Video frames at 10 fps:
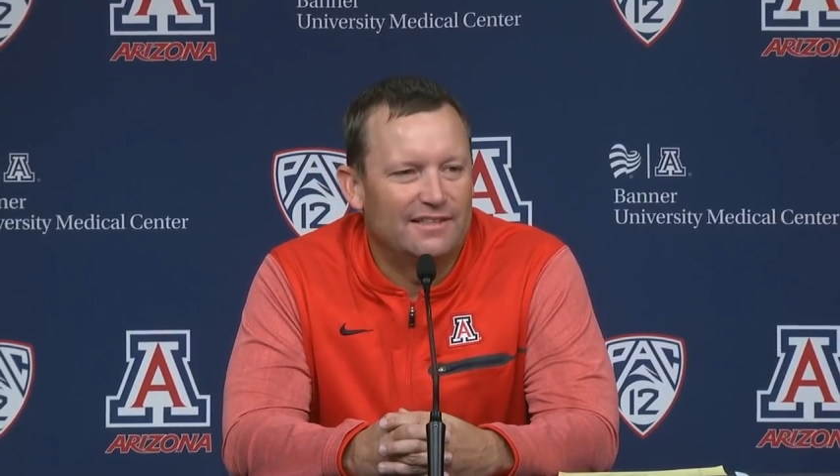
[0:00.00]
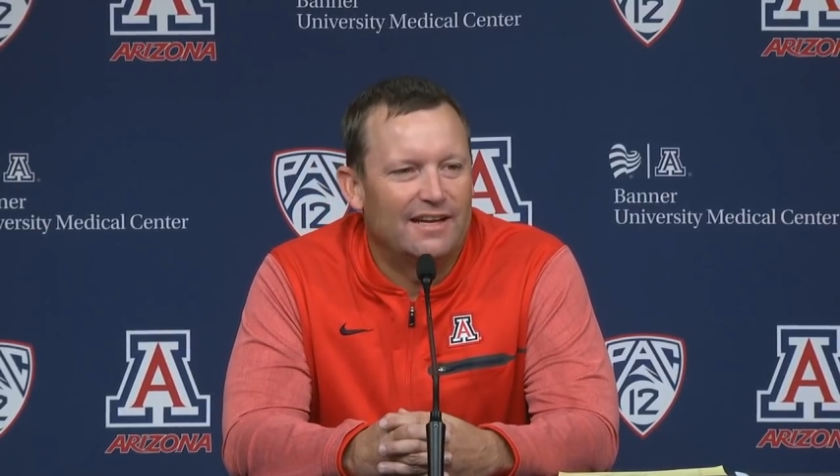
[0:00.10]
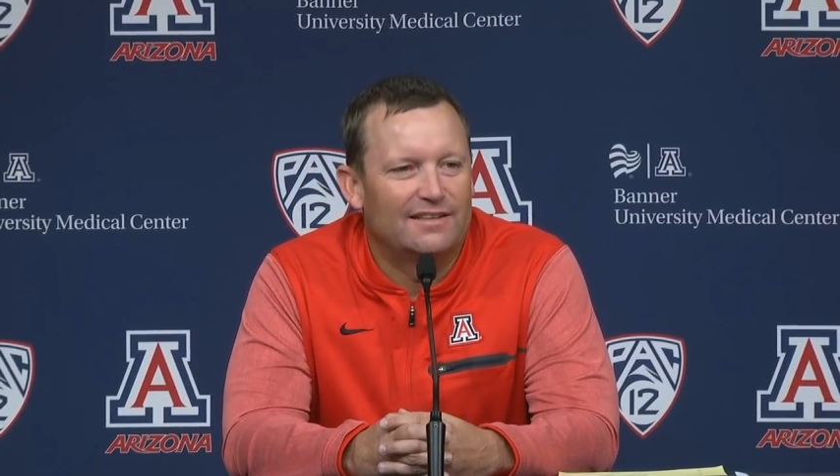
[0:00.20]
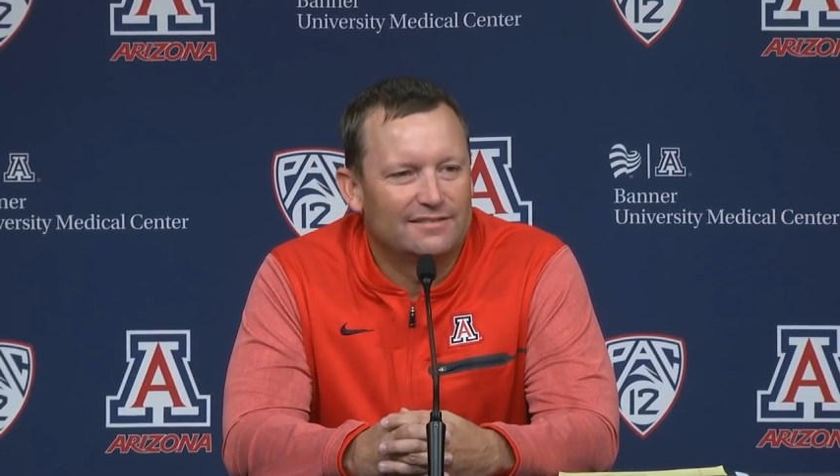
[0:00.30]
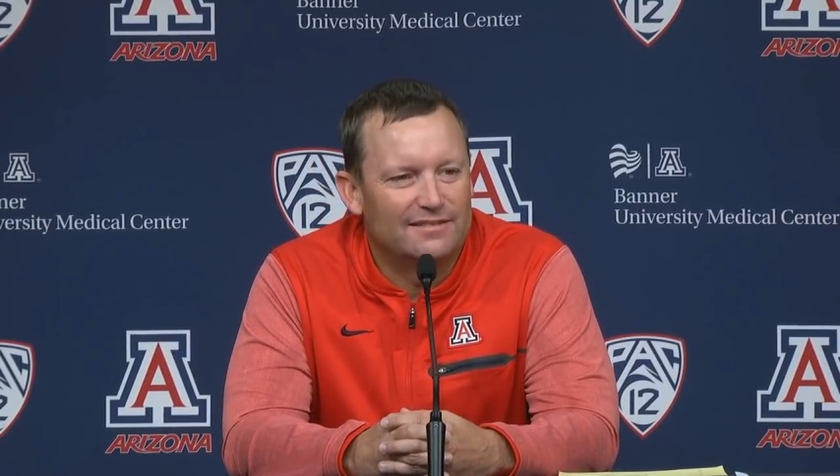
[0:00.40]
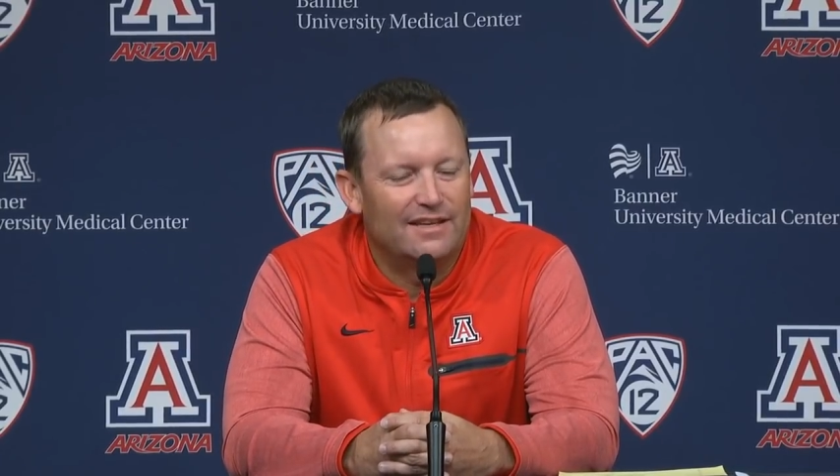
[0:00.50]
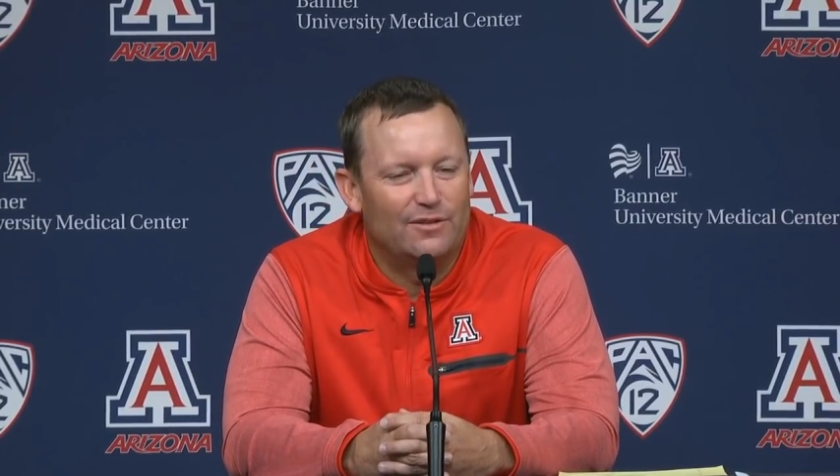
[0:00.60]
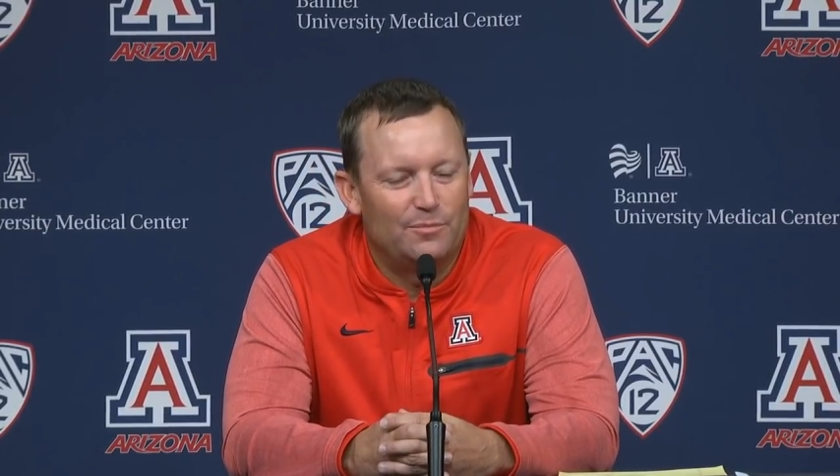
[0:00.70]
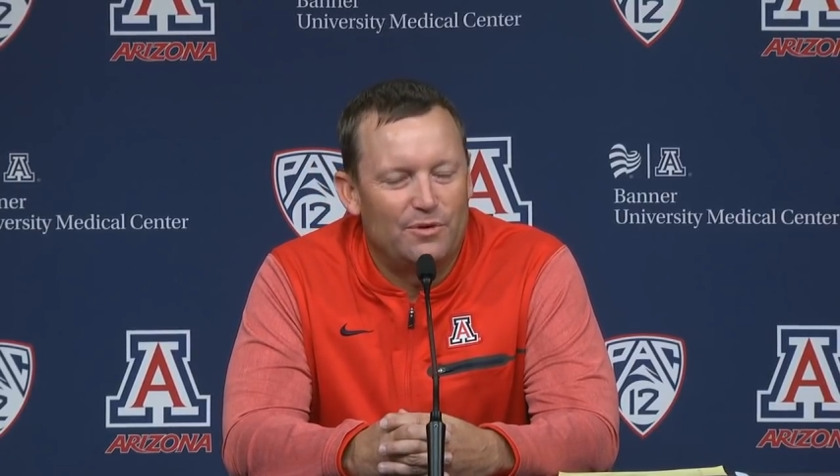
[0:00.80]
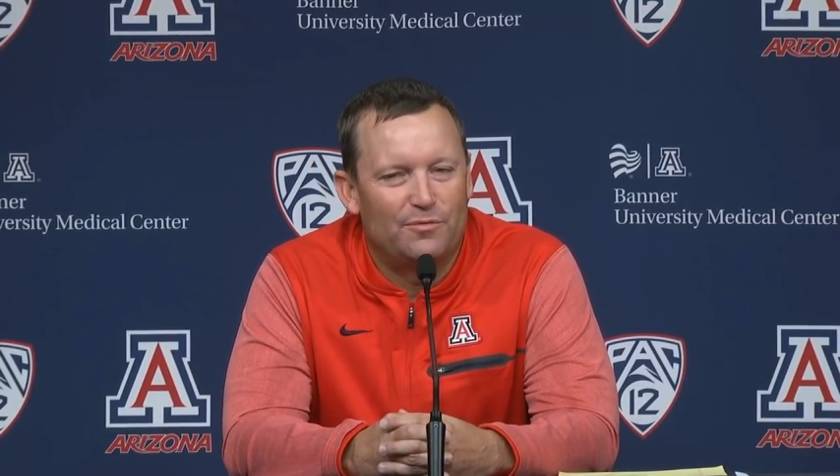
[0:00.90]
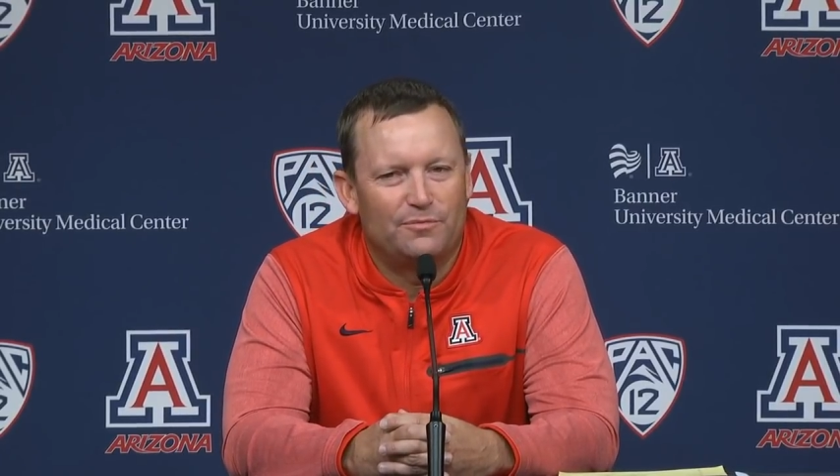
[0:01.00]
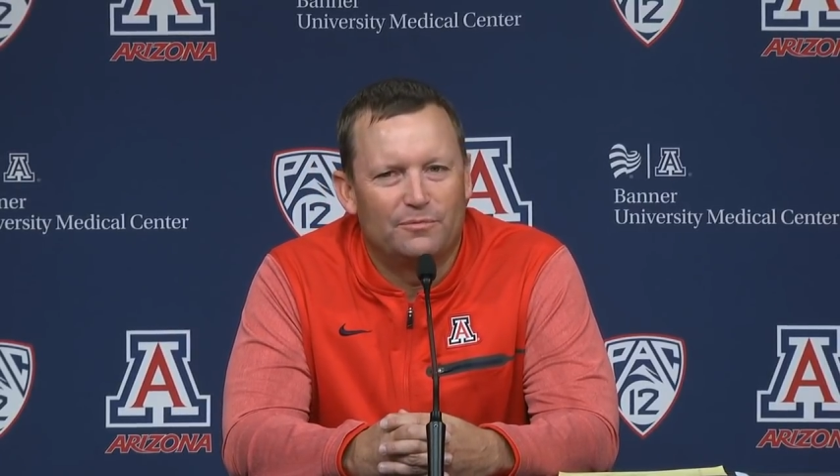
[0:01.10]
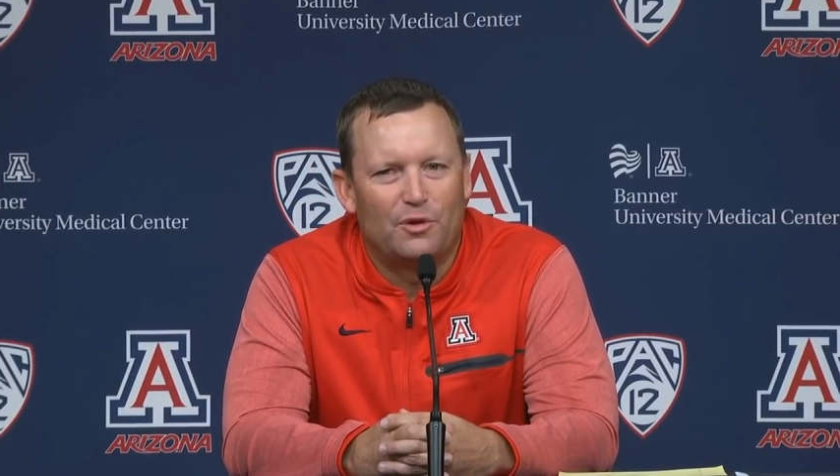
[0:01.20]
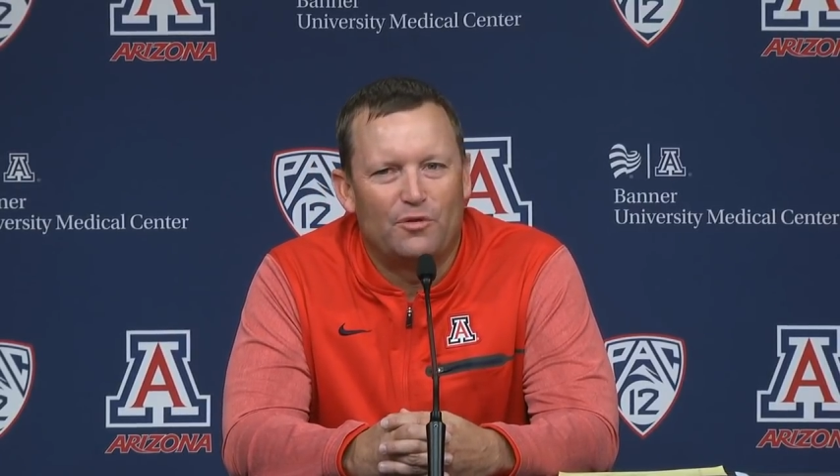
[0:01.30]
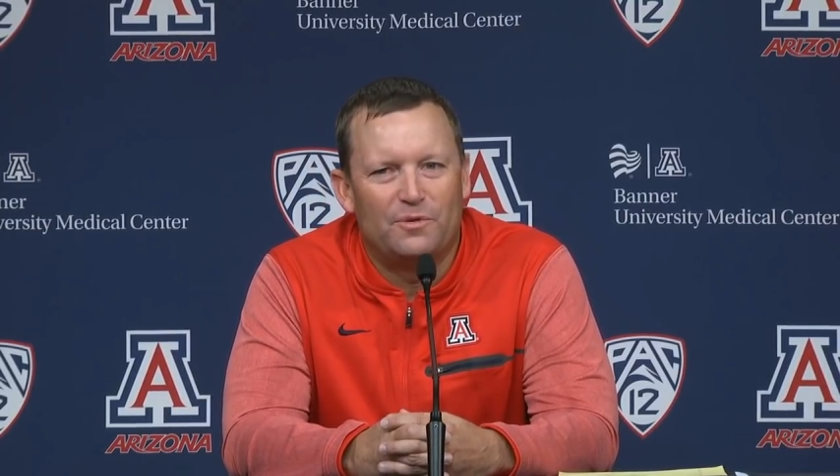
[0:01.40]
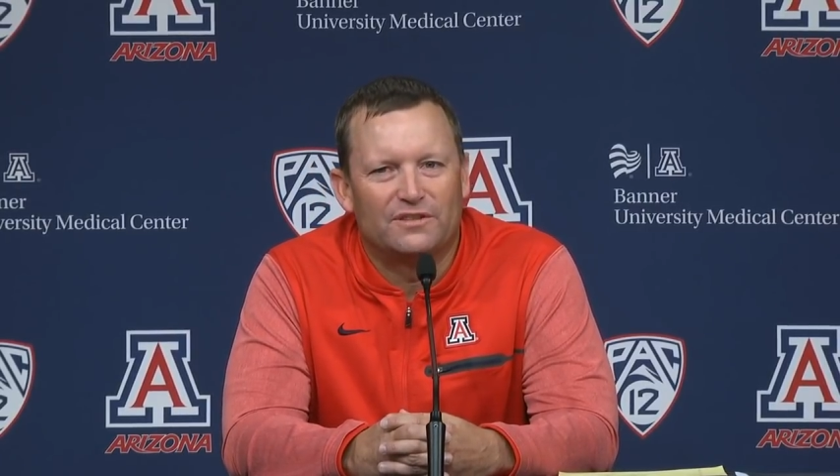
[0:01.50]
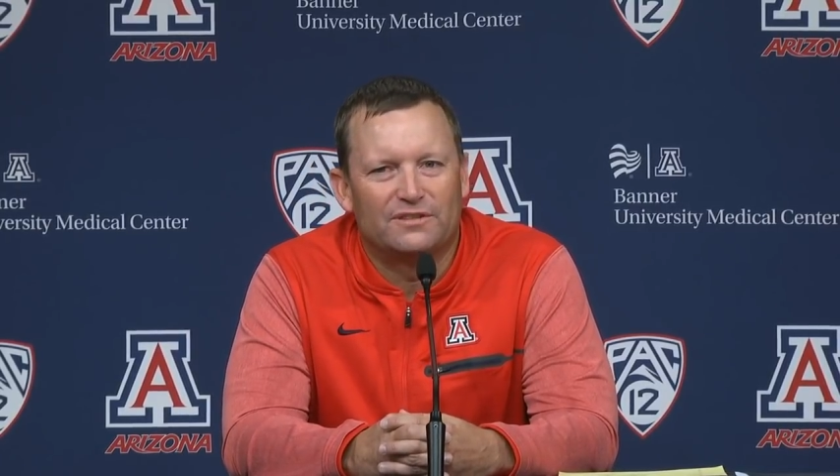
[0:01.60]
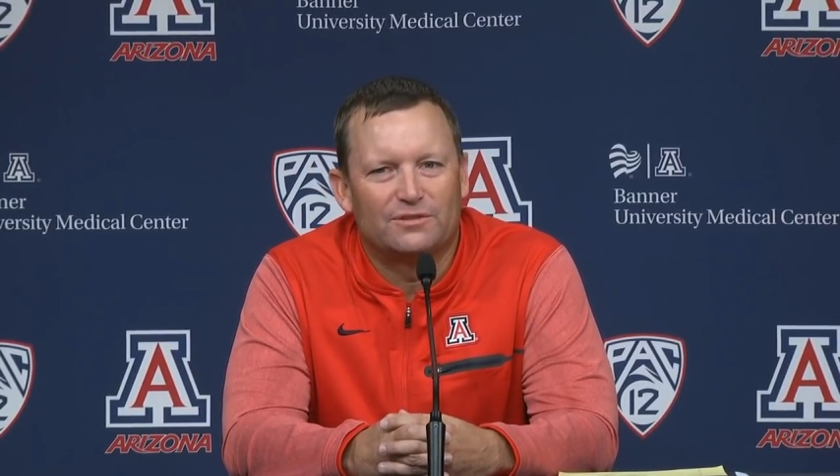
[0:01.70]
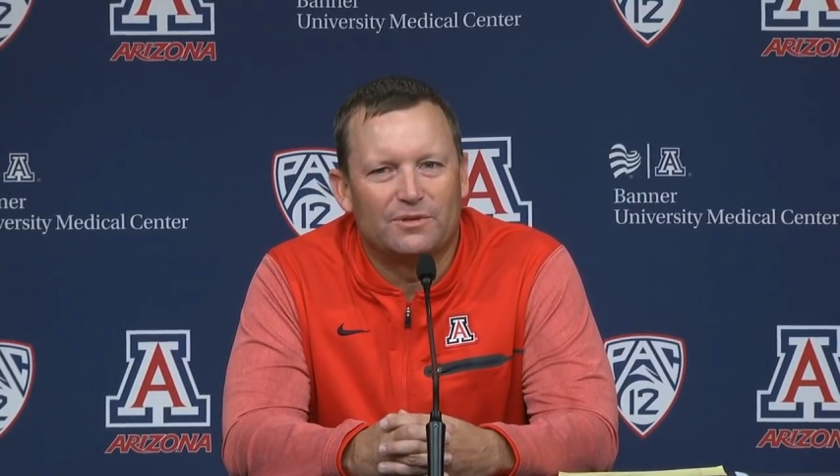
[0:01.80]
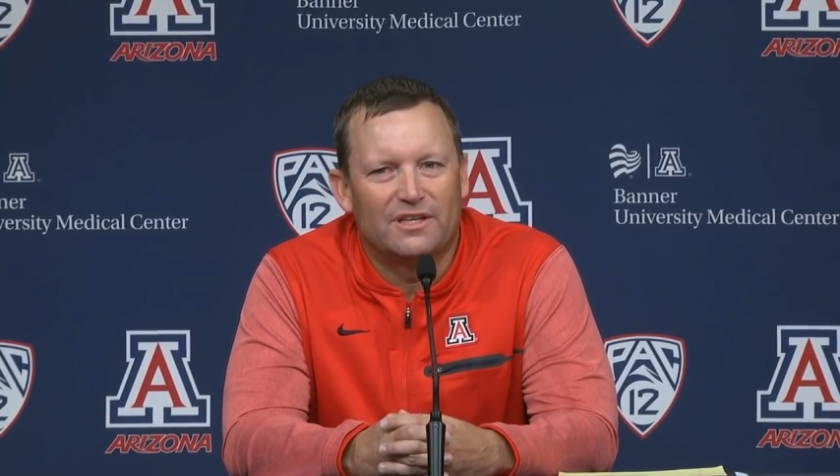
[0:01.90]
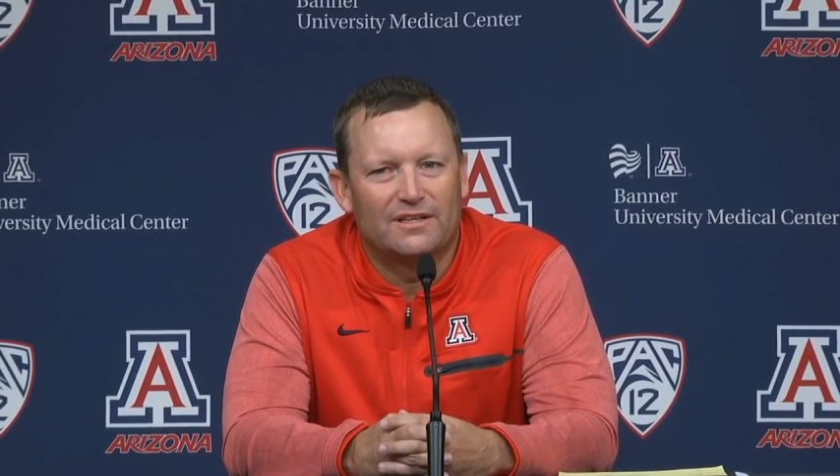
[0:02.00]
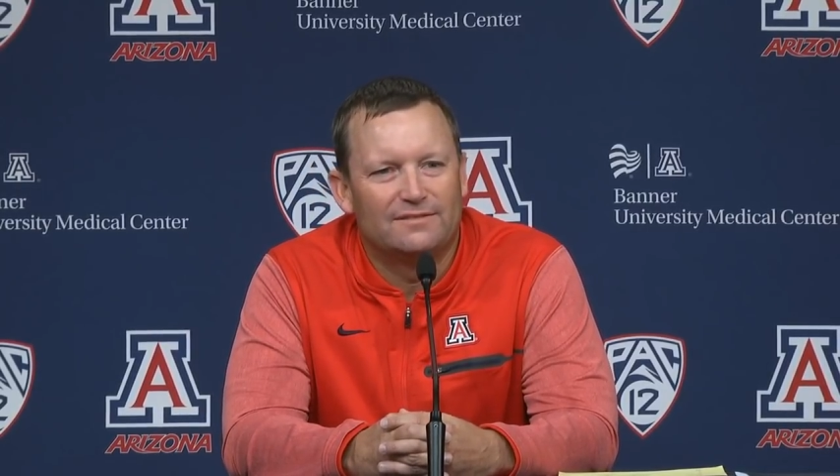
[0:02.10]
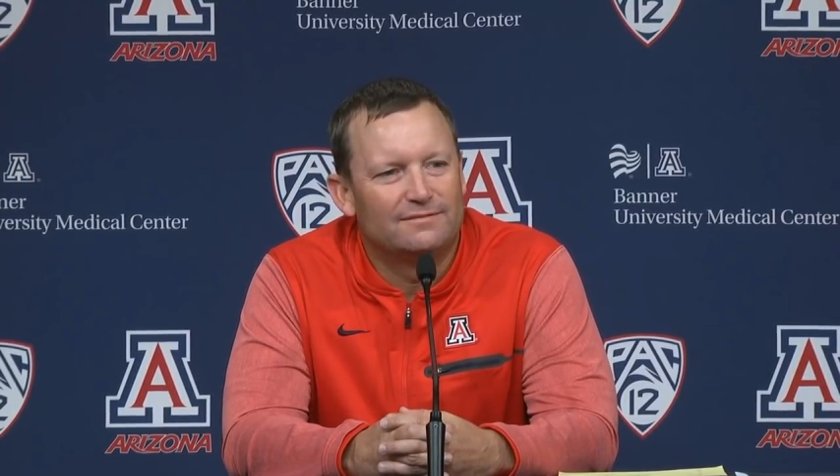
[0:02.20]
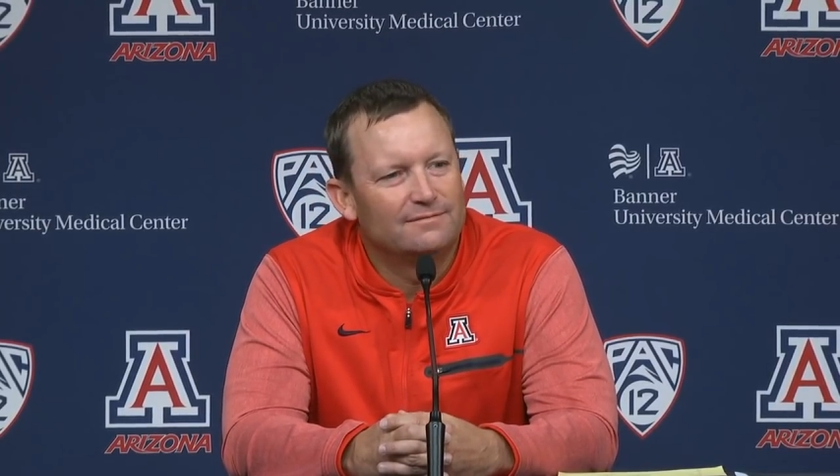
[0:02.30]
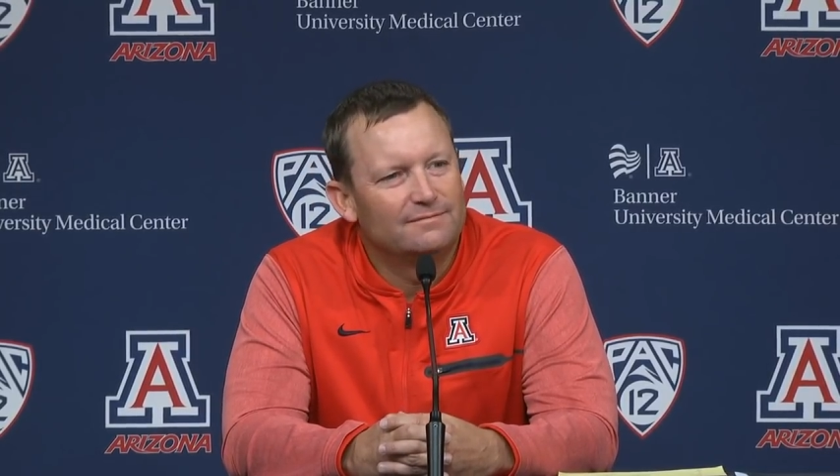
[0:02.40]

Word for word: Yeah. Yeah. They'll both both pitch this weekend. What does the